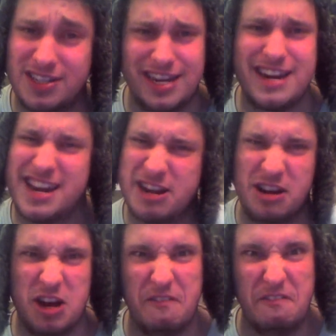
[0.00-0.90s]
Cena,
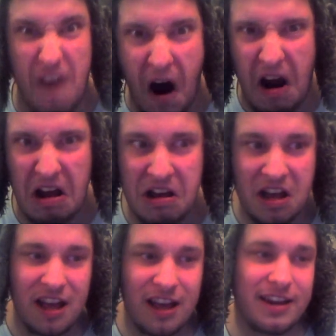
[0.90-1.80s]
you little fuck.
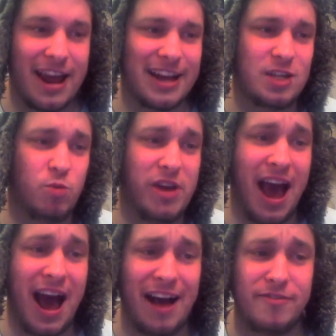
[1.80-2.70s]
Next
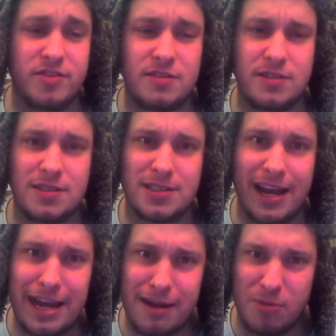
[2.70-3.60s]
we have
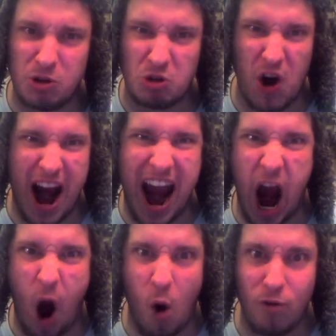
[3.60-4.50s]
Sable.
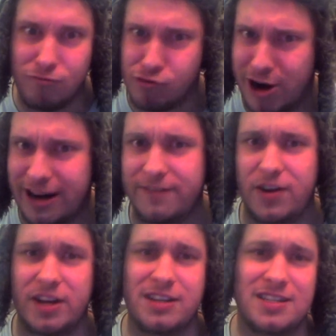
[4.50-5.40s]
Really
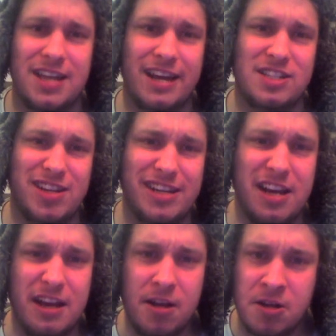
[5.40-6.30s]
fucking
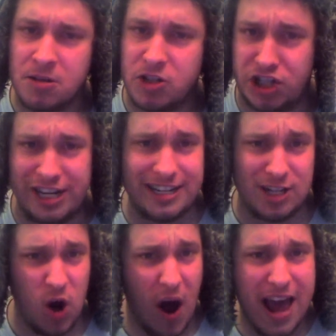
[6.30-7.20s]
sexy. She
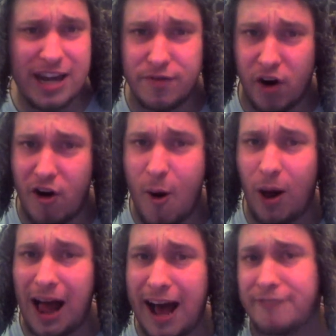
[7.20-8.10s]
did not age very
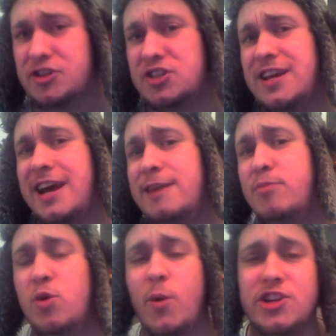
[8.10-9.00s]
well, I have to
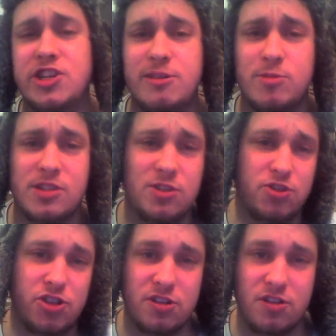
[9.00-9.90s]
say, but when she was
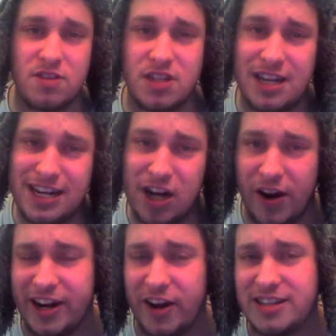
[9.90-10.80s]
introduced on the scene in
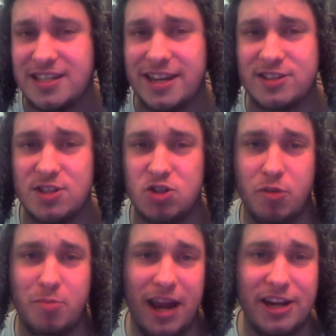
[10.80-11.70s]
1996 as
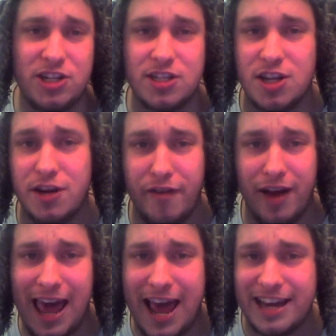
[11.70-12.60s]
Triple H's
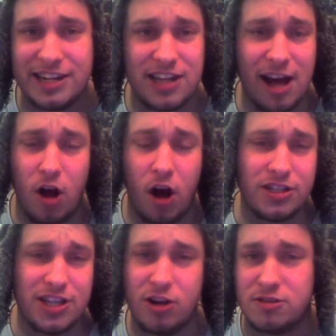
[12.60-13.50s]
valet in the
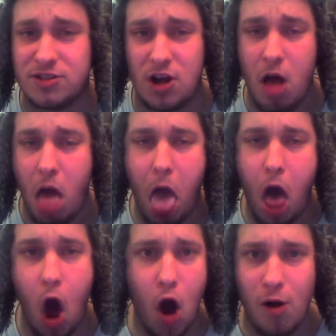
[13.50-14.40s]

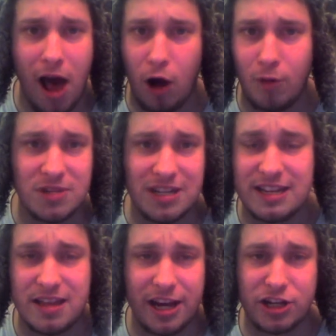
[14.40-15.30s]
Hunter
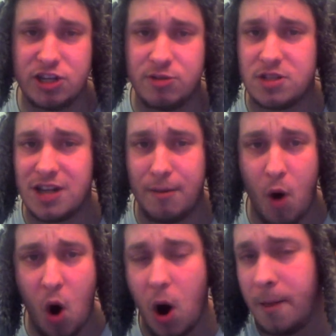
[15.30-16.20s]
Helmsley thing, she was
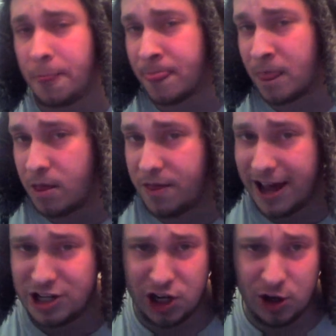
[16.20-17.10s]
damn hot.
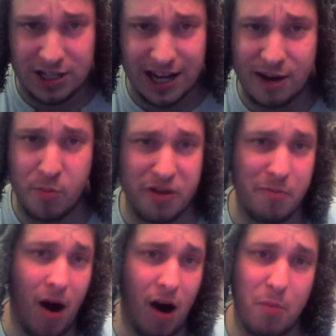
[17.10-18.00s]
Then she got taken
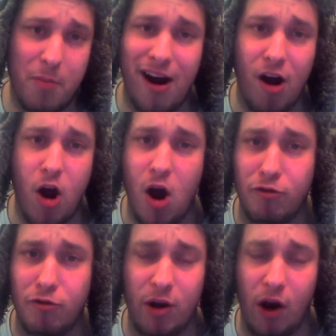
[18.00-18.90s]
with Mark Marrow,
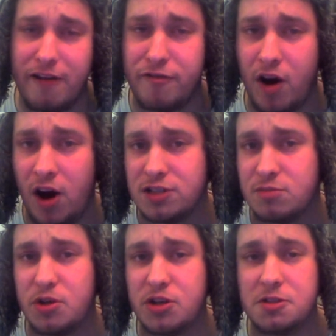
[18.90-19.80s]
her real life
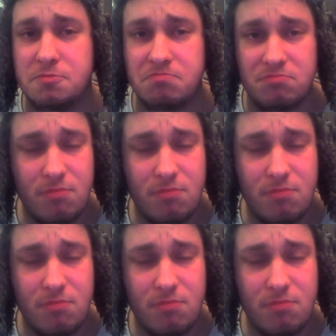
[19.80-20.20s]
husband.